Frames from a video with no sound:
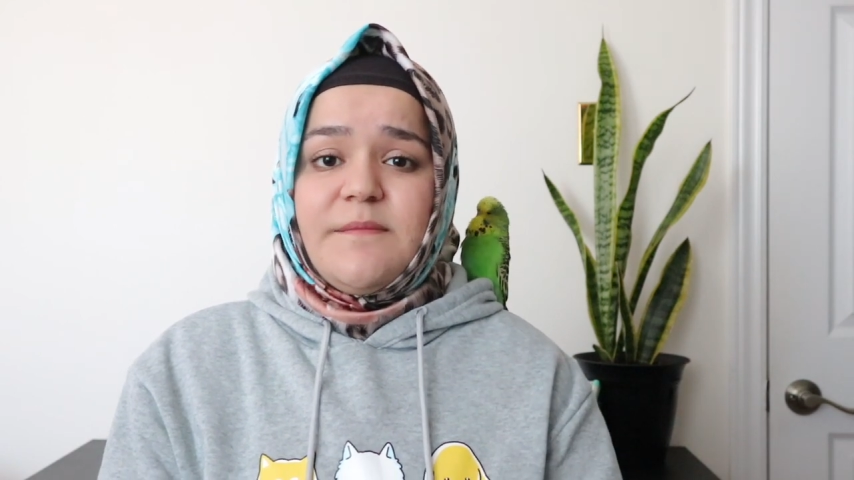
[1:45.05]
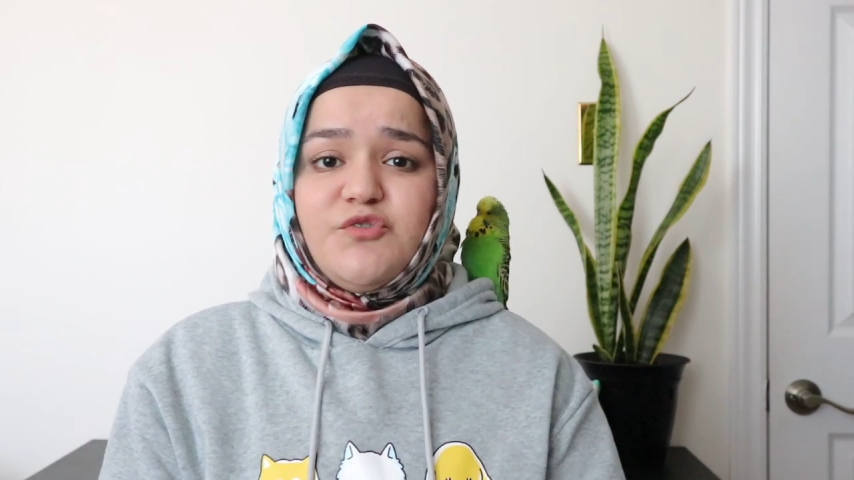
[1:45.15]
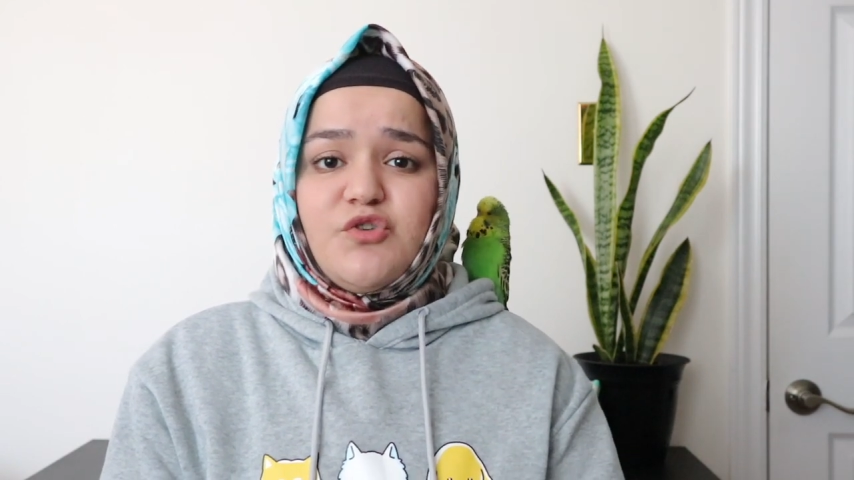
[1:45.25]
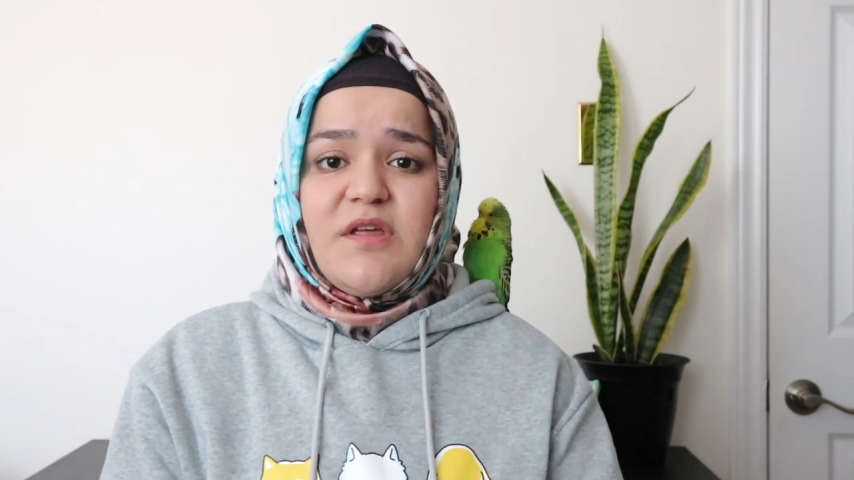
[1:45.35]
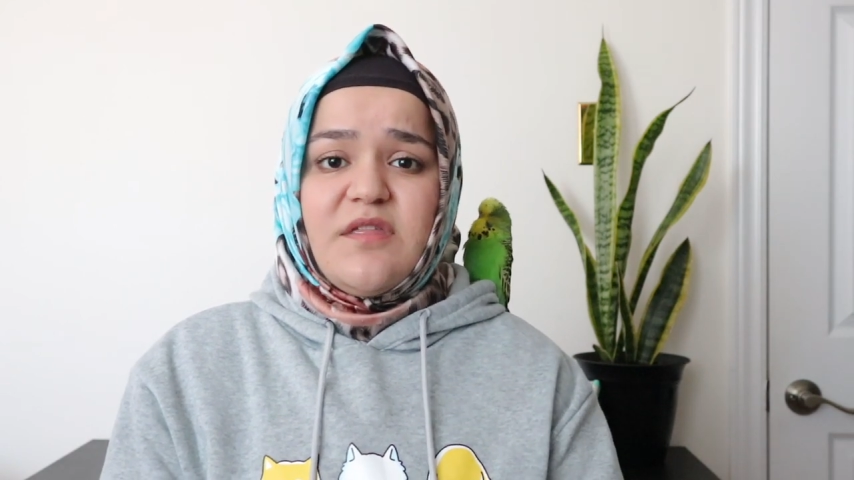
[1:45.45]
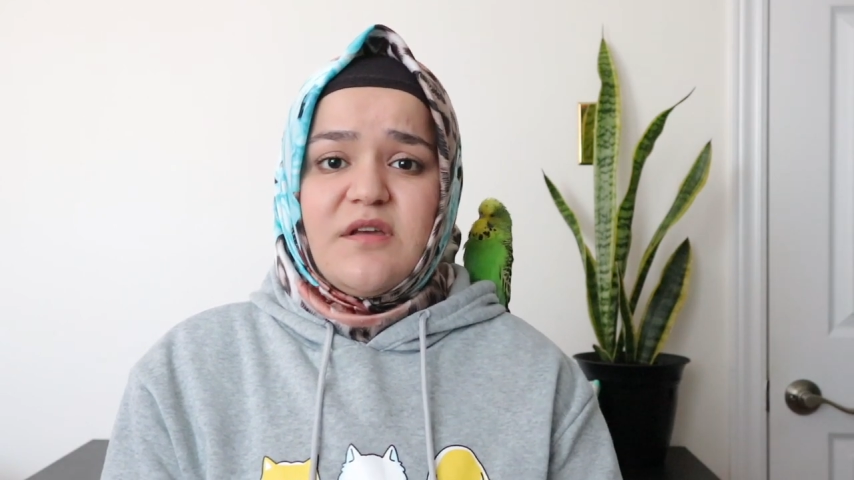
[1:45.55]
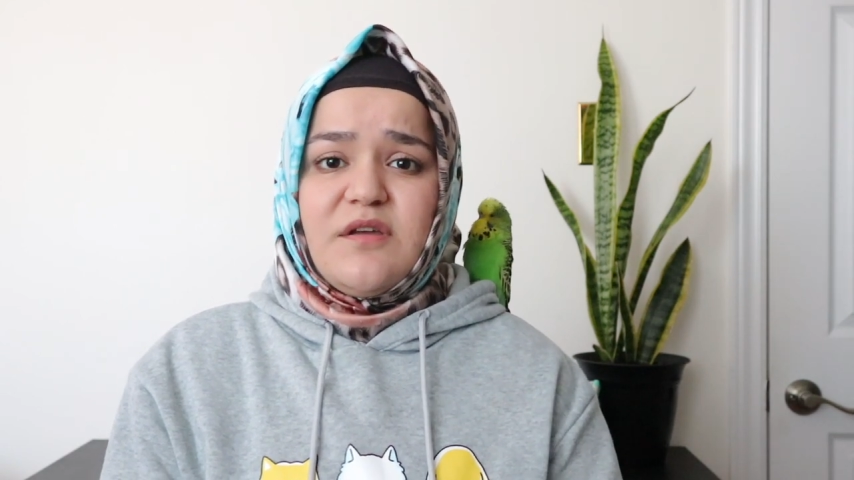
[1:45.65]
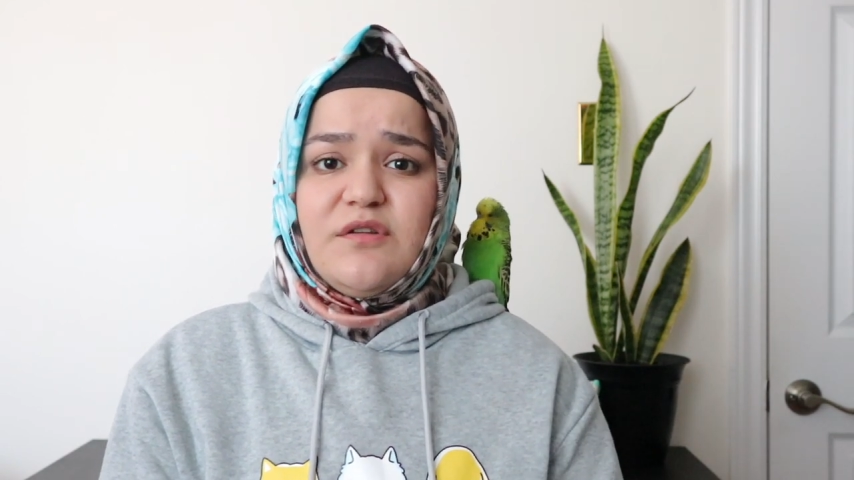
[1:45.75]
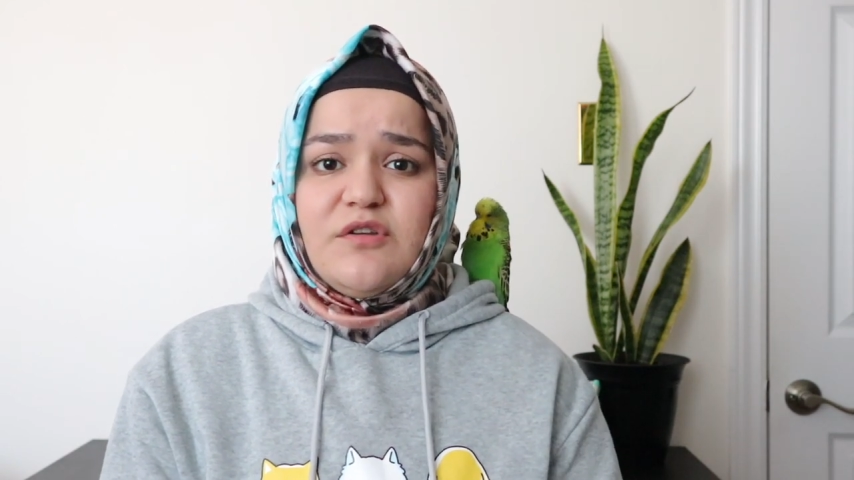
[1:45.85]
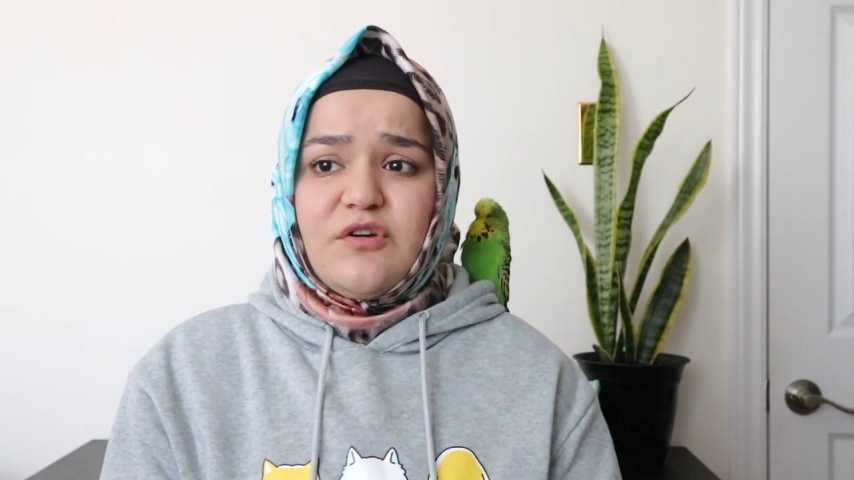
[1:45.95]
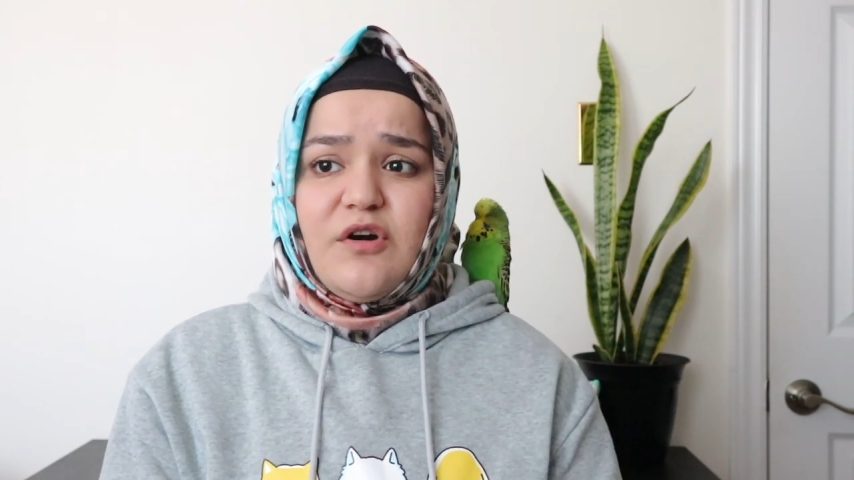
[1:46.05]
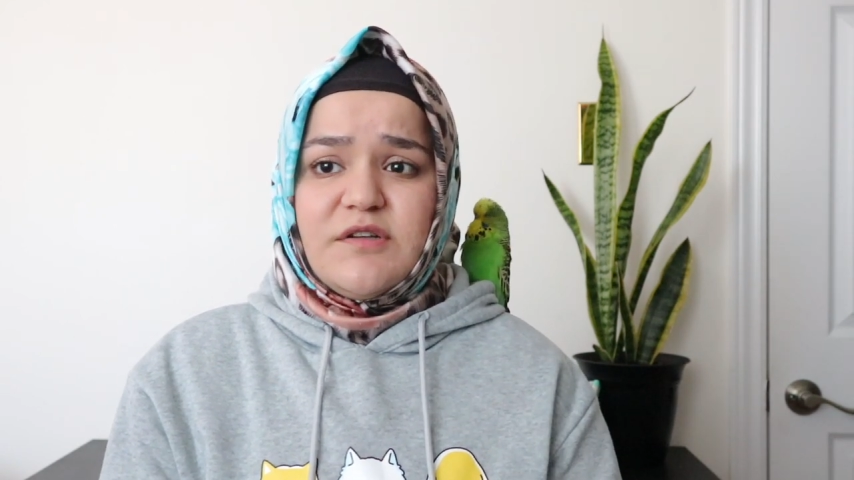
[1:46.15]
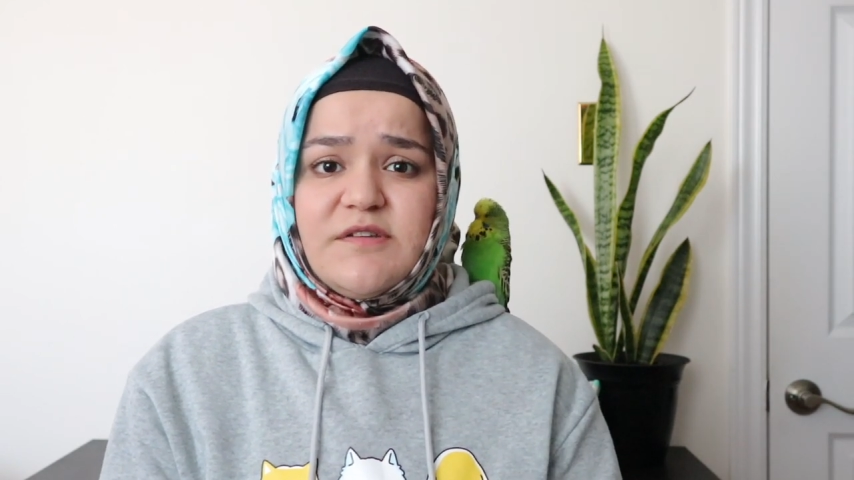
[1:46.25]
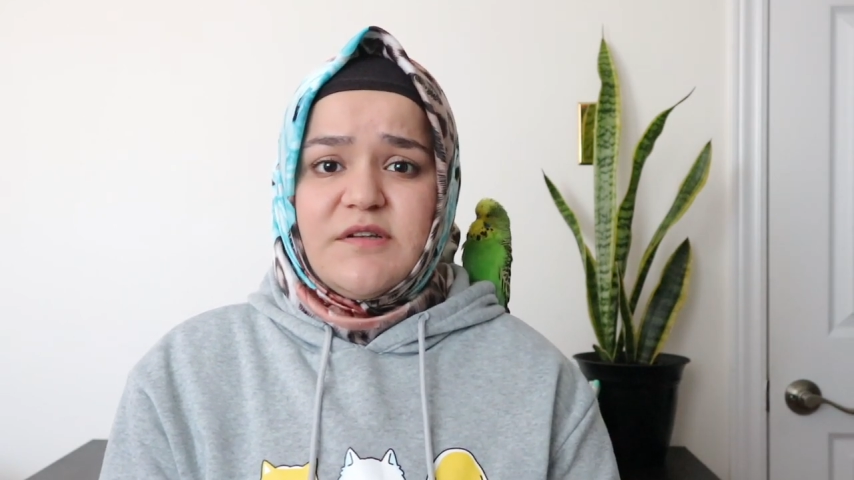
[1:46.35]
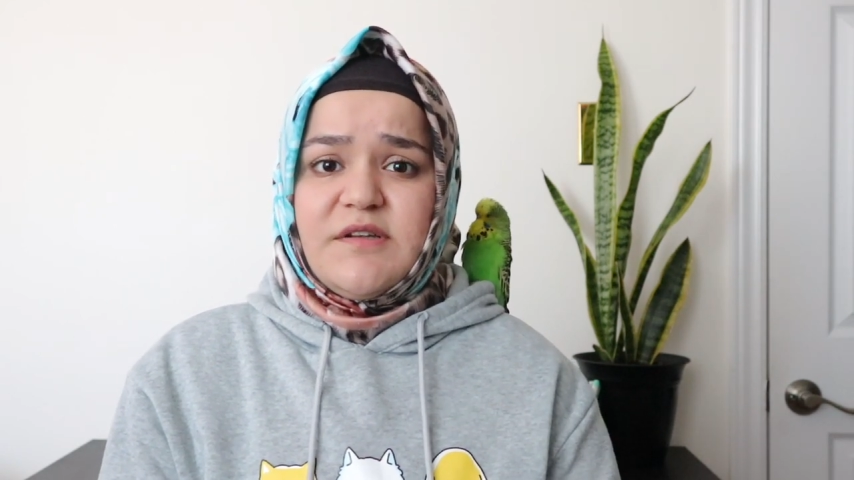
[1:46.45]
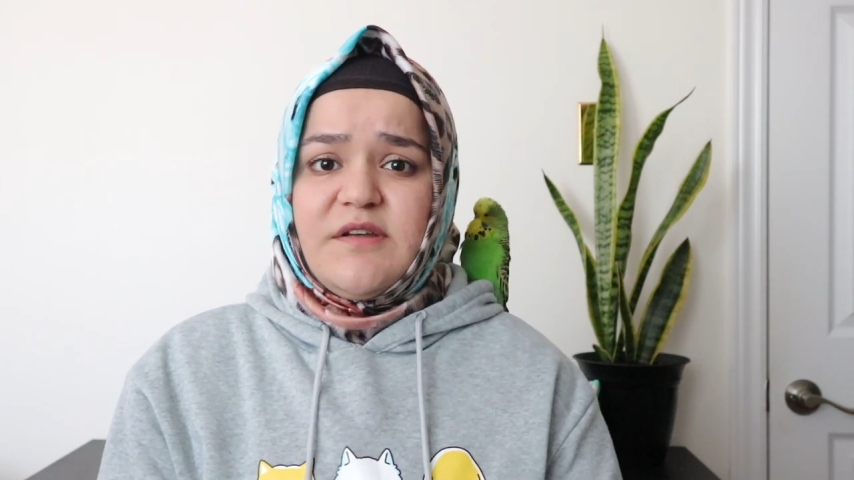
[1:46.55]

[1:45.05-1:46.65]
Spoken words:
Try sticking to cotton,